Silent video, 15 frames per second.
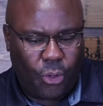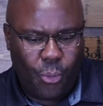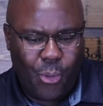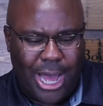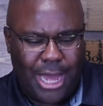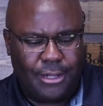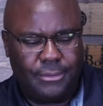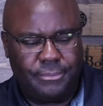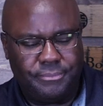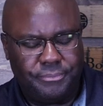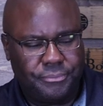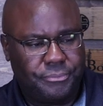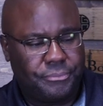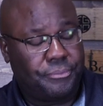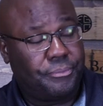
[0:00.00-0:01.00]
Wow.
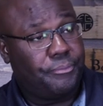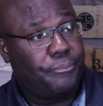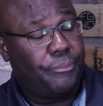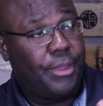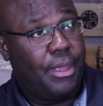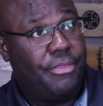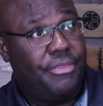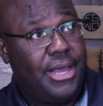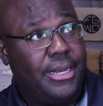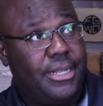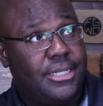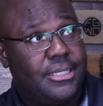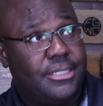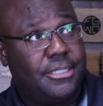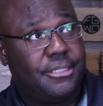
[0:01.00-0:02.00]
That
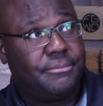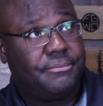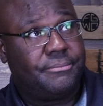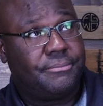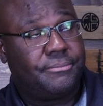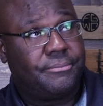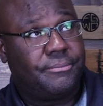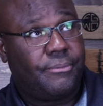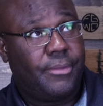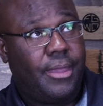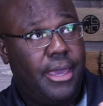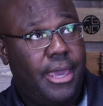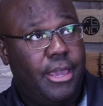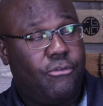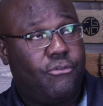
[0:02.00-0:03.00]
is
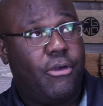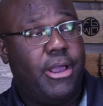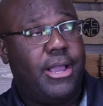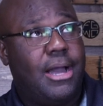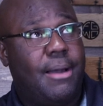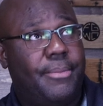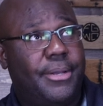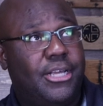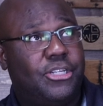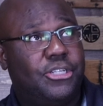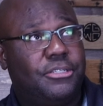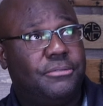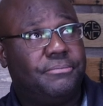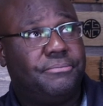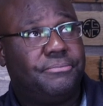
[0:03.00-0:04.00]
a great
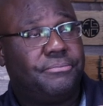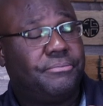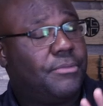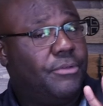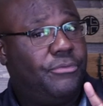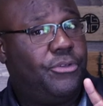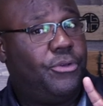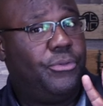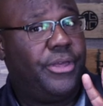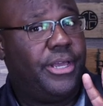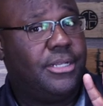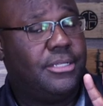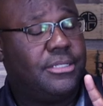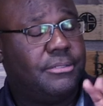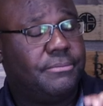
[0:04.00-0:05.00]
combination. Two
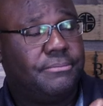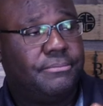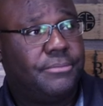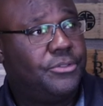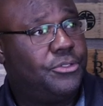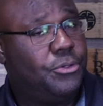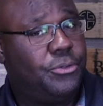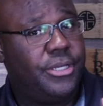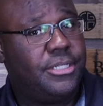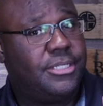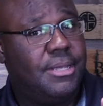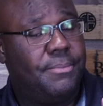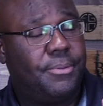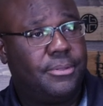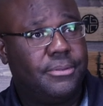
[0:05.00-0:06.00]
things
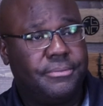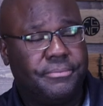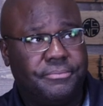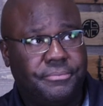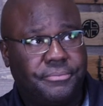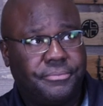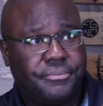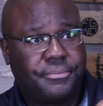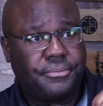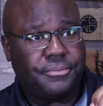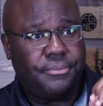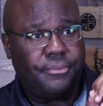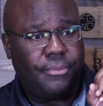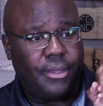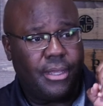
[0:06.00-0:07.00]
simple.
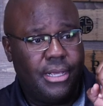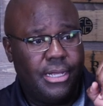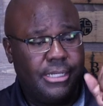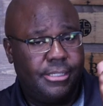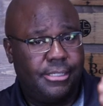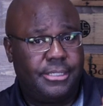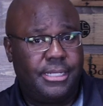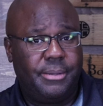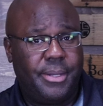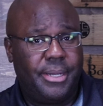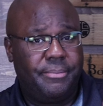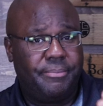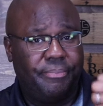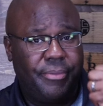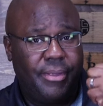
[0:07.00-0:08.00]

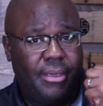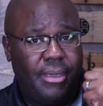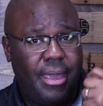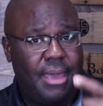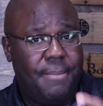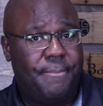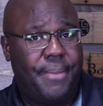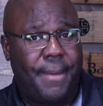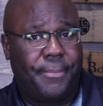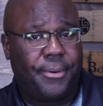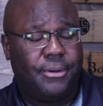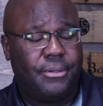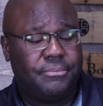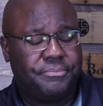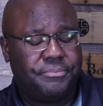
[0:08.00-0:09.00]
Cinnamon and pepper.